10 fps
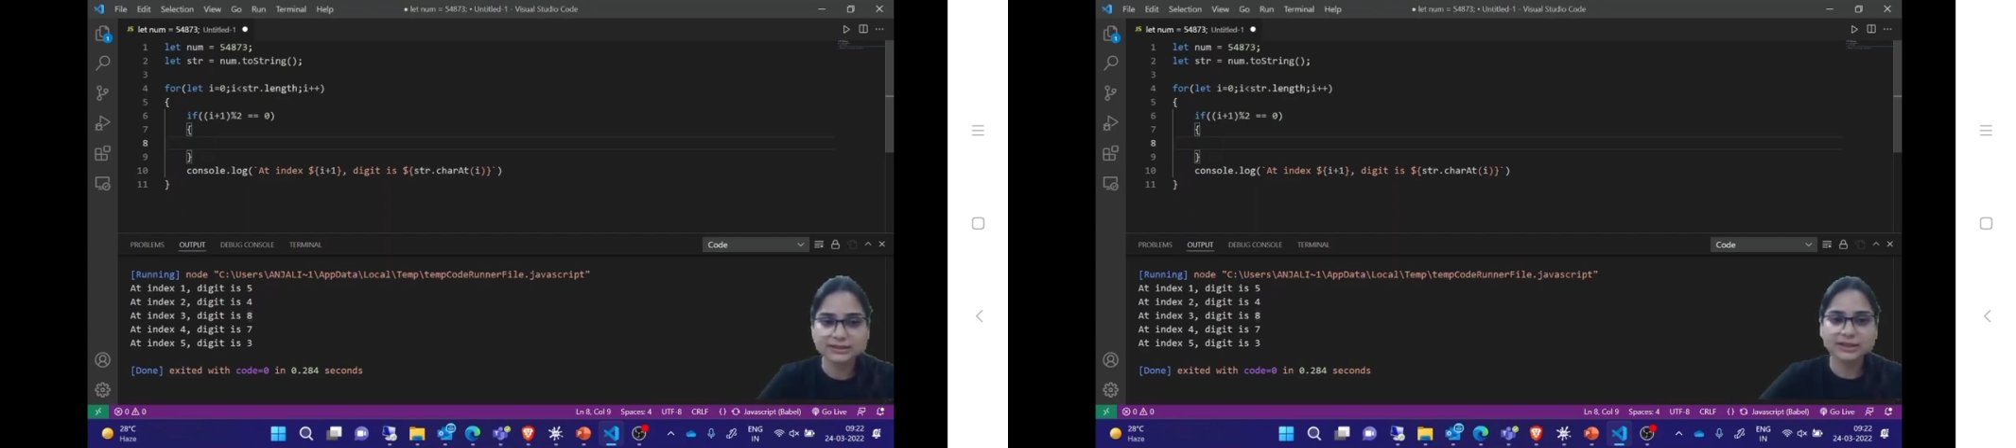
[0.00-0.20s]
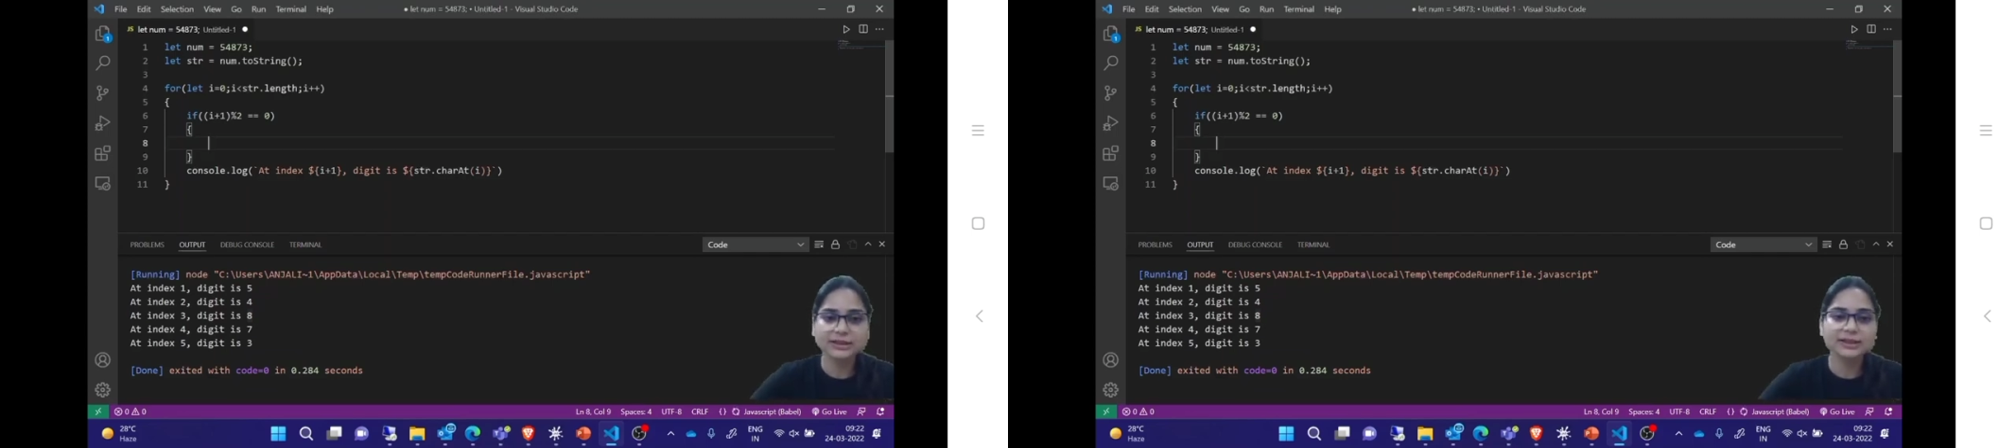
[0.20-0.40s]

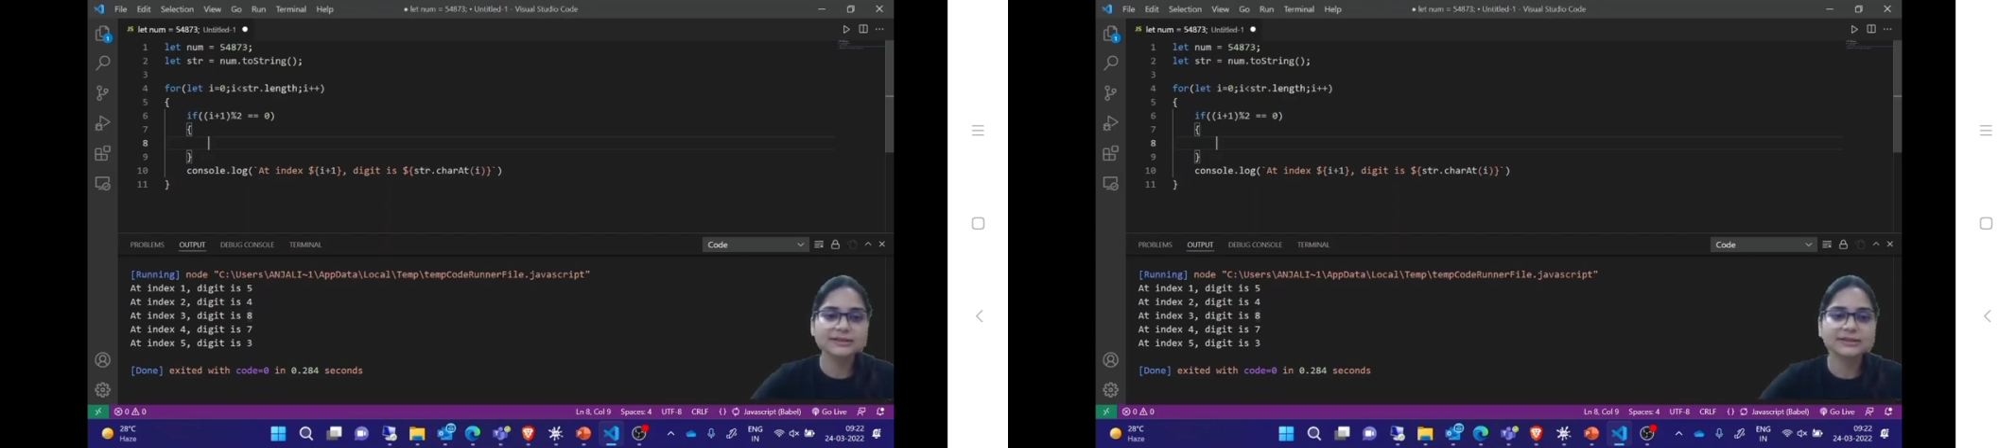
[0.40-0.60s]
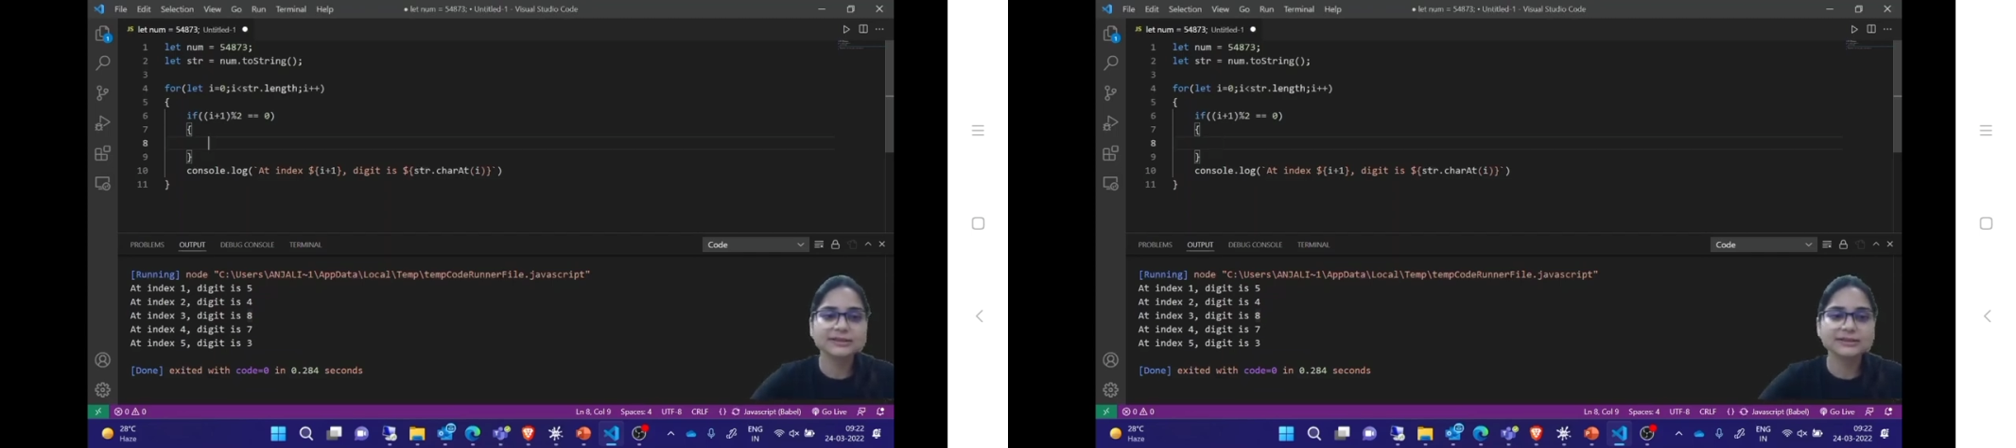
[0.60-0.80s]
a
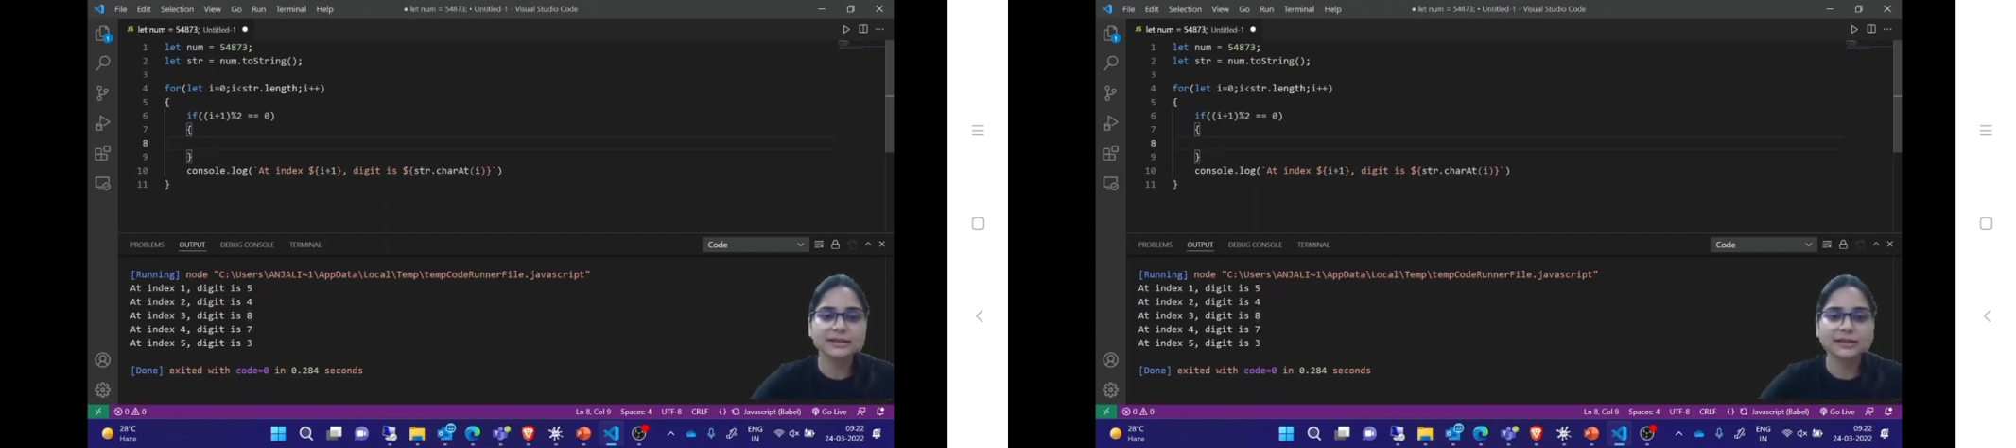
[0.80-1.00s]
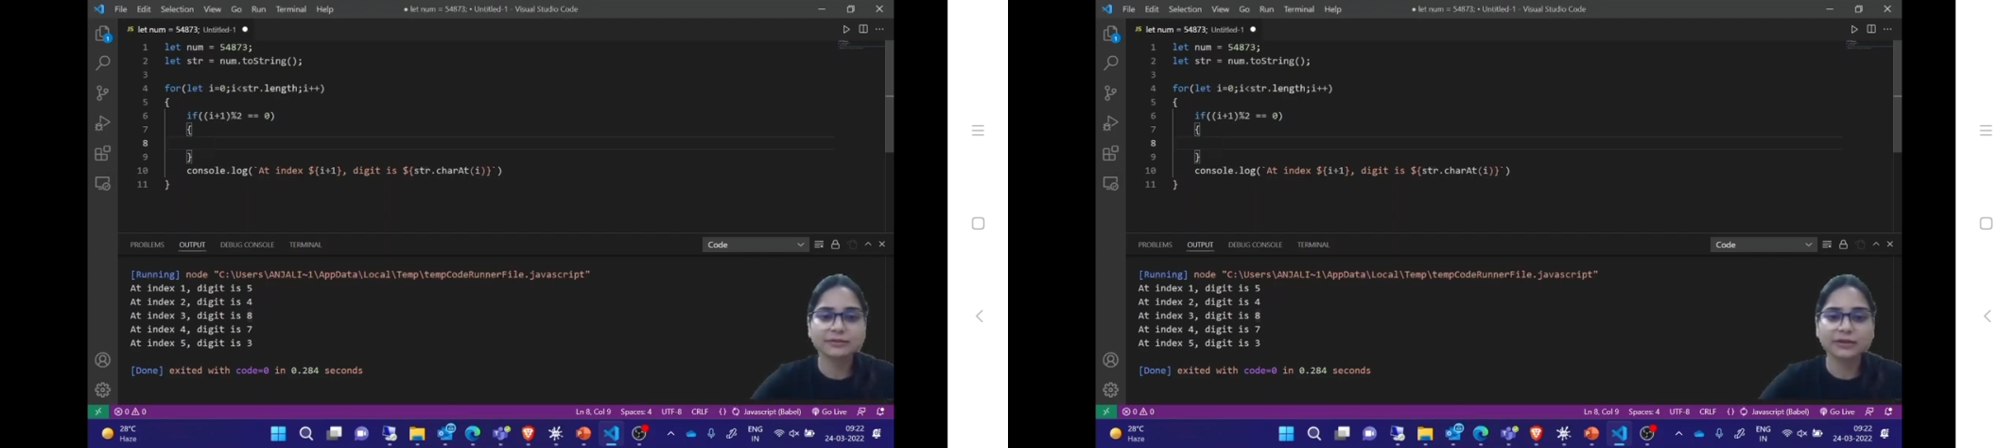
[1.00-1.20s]
case is
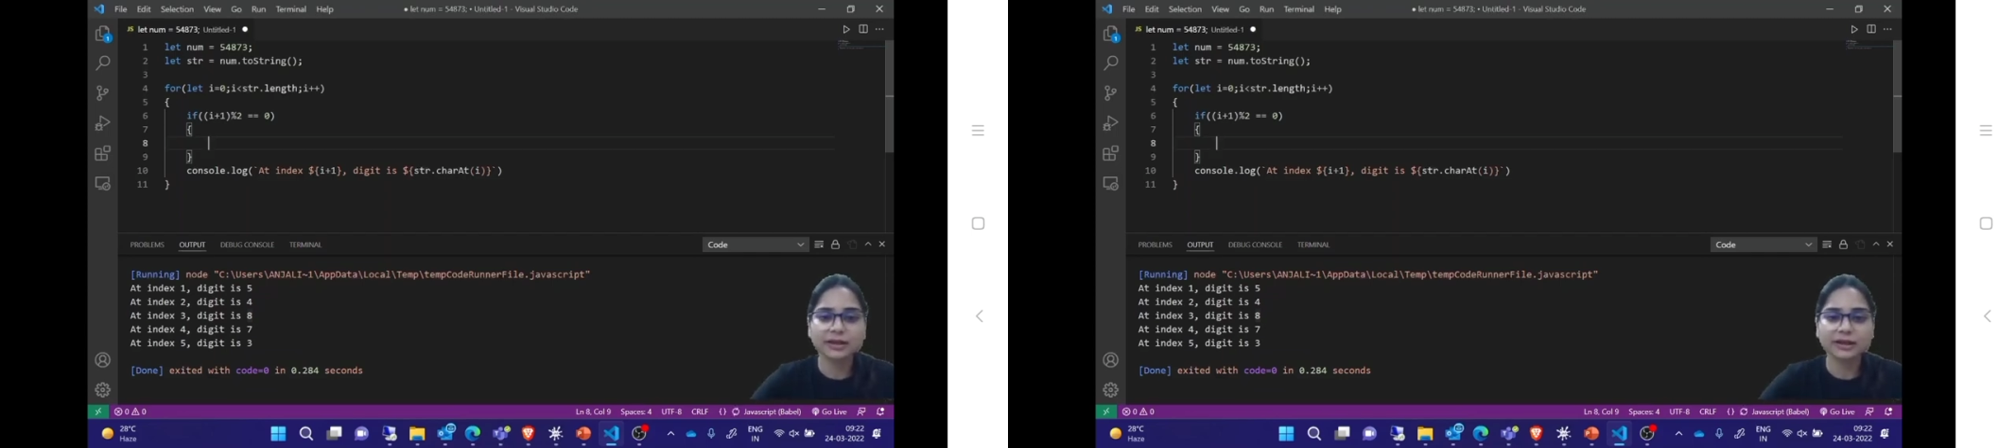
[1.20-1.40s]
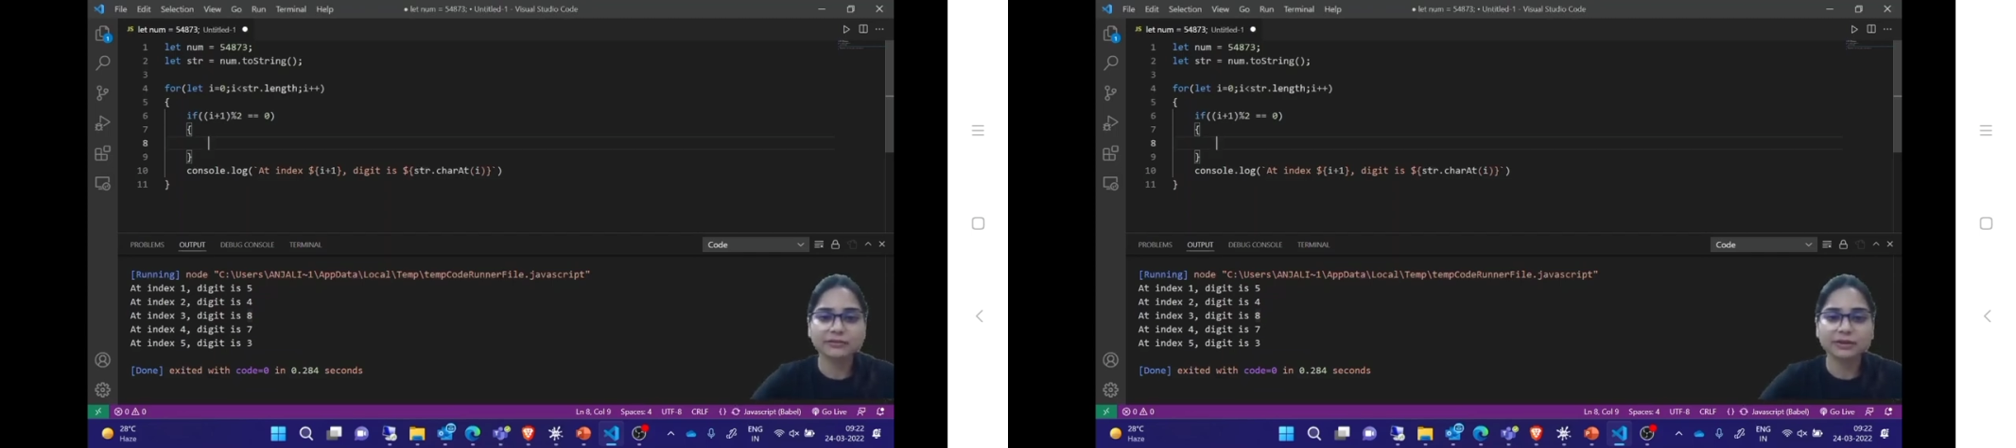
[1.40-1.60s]
there, what
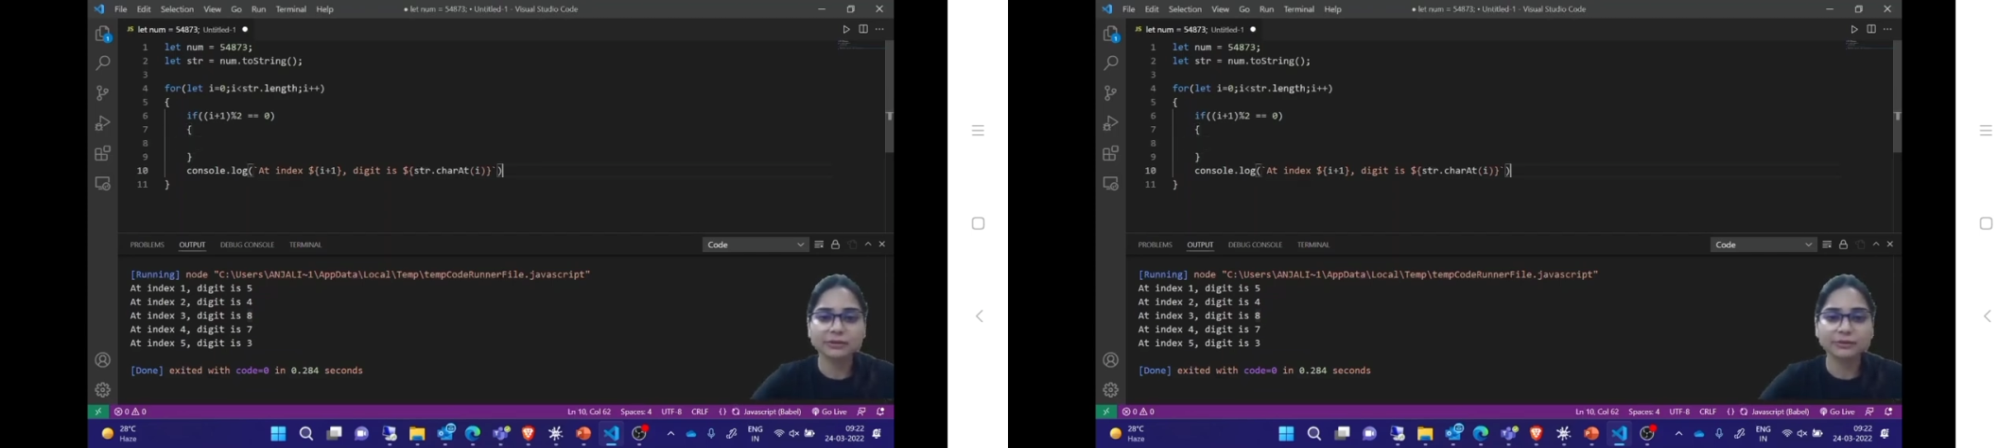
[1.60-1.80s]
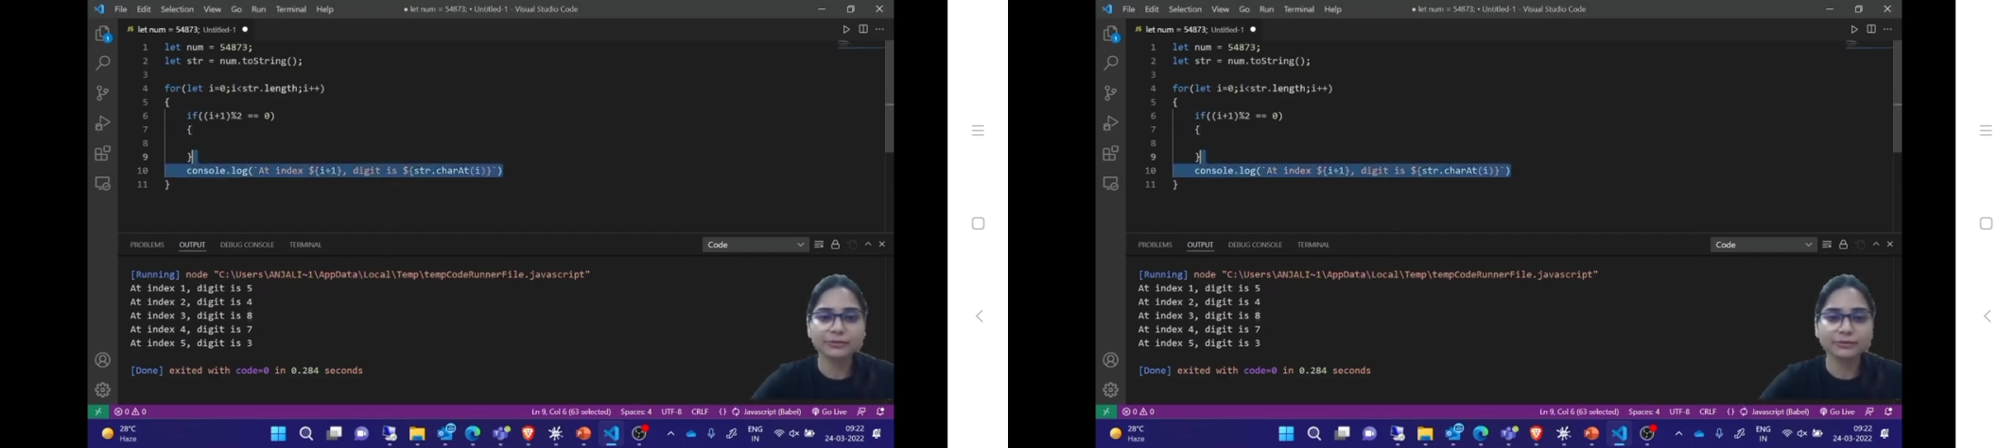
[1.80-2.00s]
I will
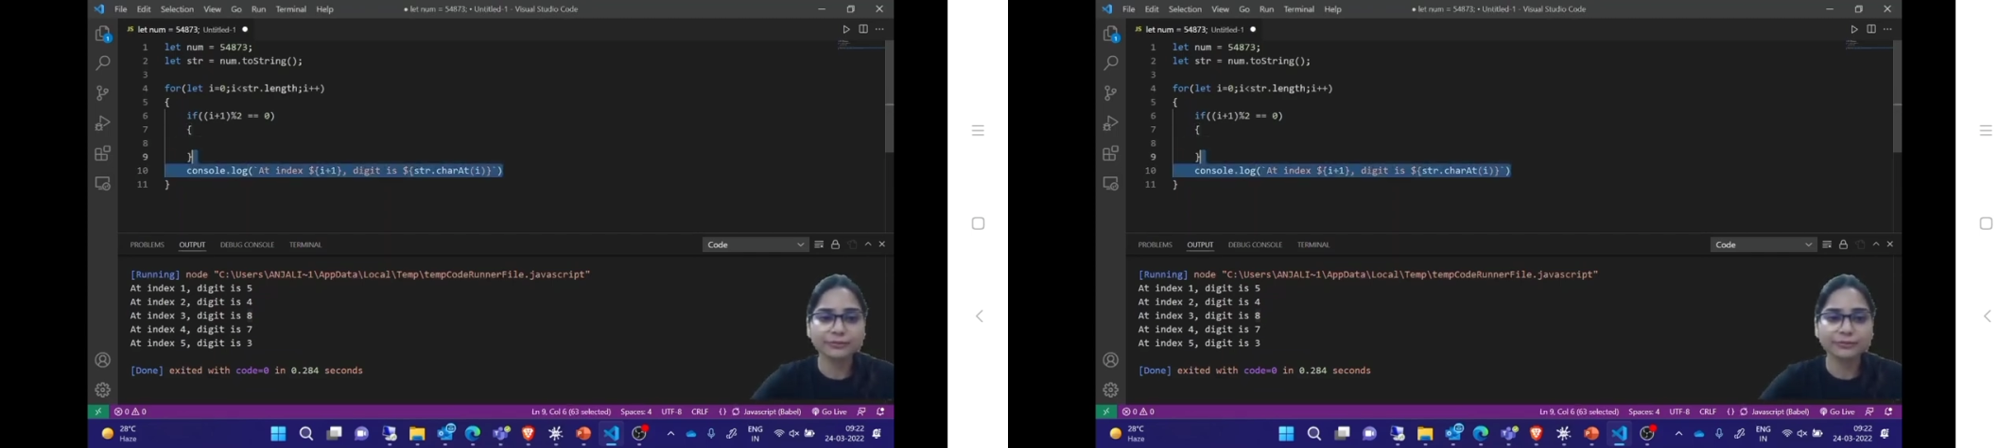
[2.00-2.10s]
do,